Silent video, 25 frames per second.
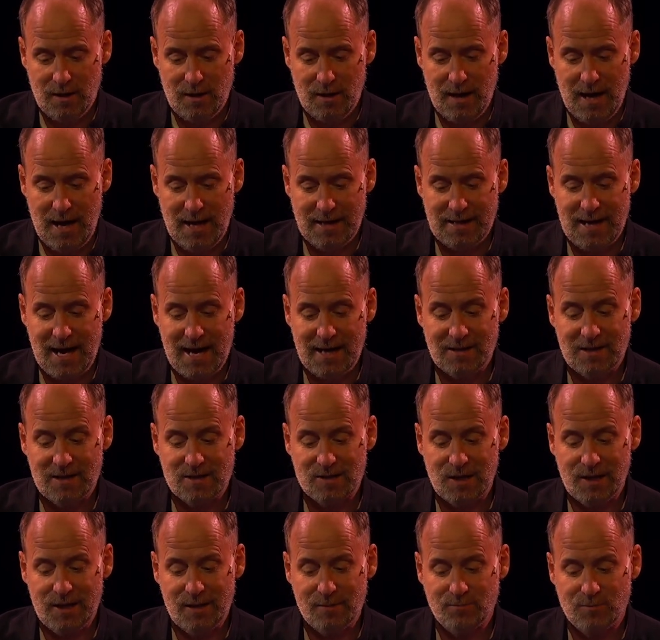and had his
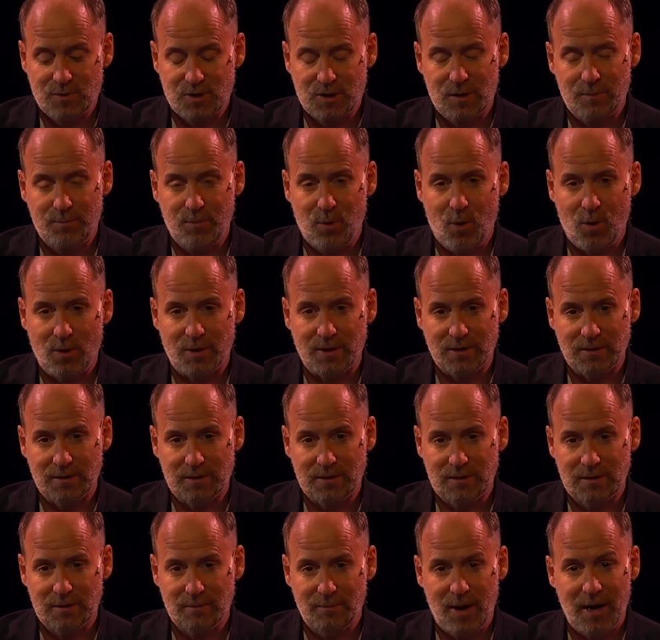limbs supported
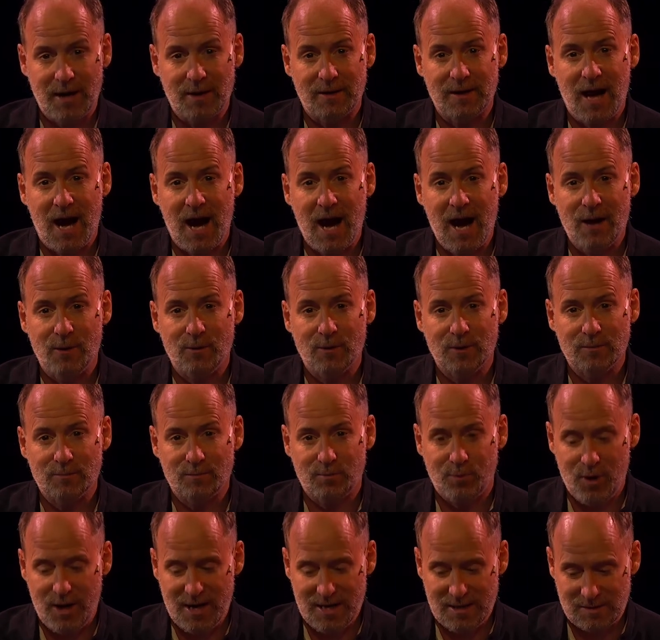by an iron
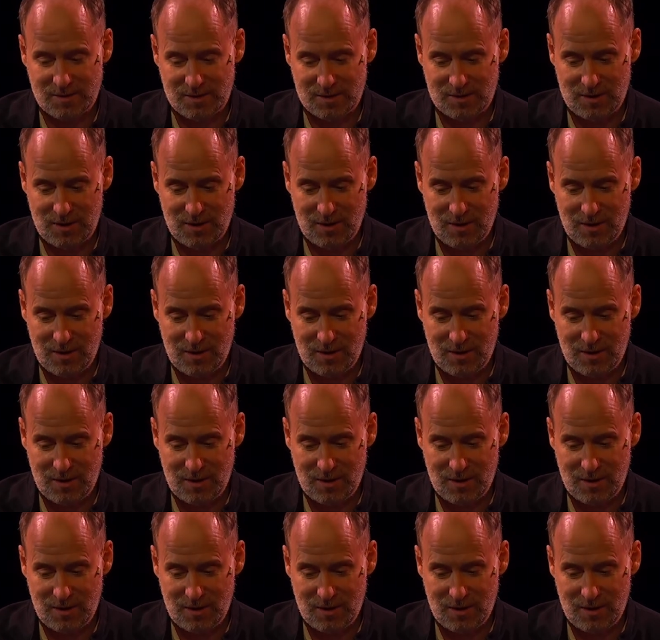brace.